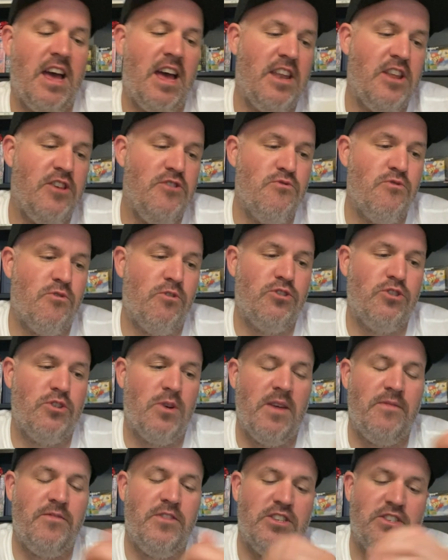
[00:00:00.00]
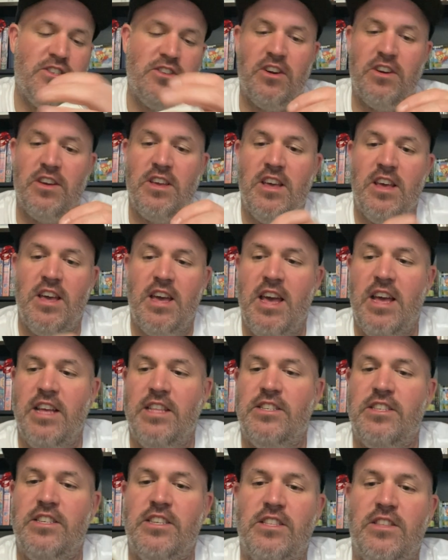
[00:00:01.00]
And then you also have this like
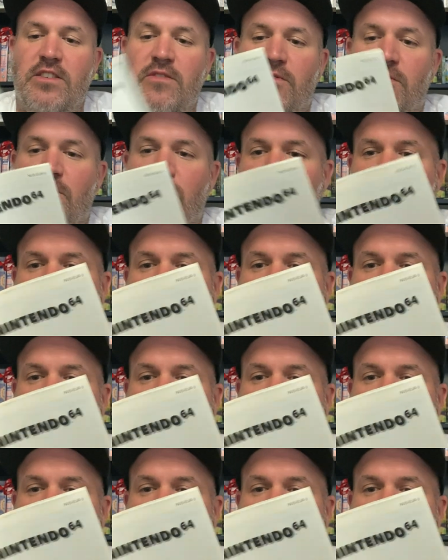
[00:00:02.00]
N64